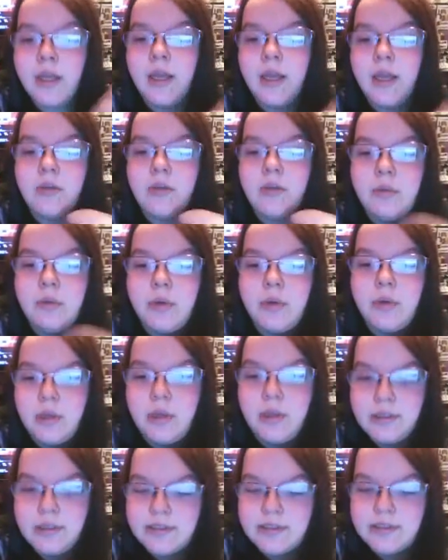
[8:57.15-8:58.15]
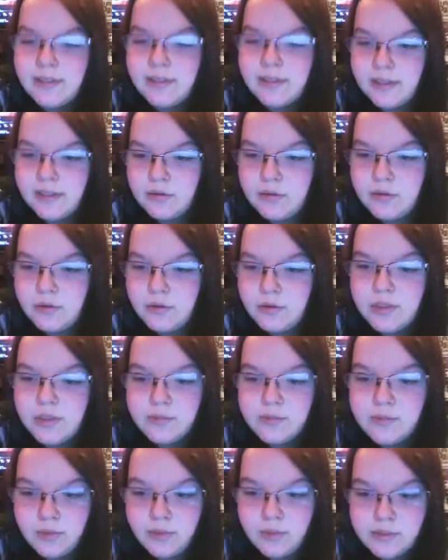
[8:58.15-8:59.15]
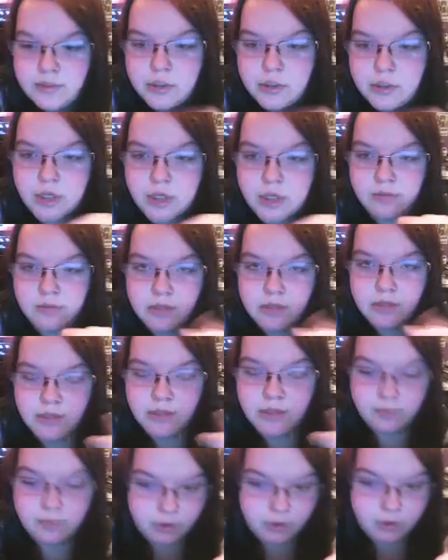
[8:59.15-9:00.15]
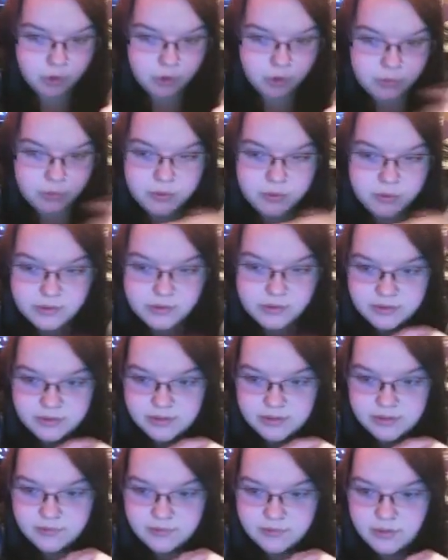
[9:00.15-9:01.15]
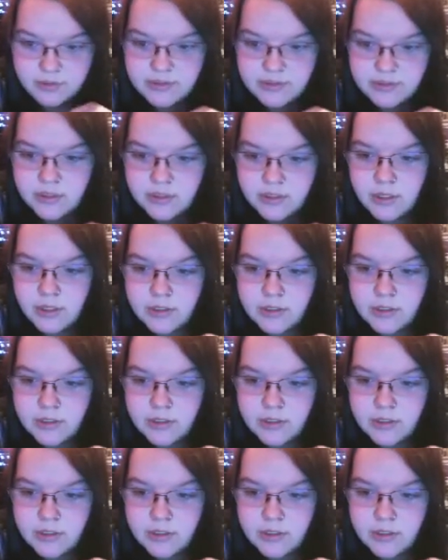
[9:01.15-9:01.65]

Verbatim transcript: Henry Polic II, who did his voice, Je Jeffrey Combs, who also did his voice,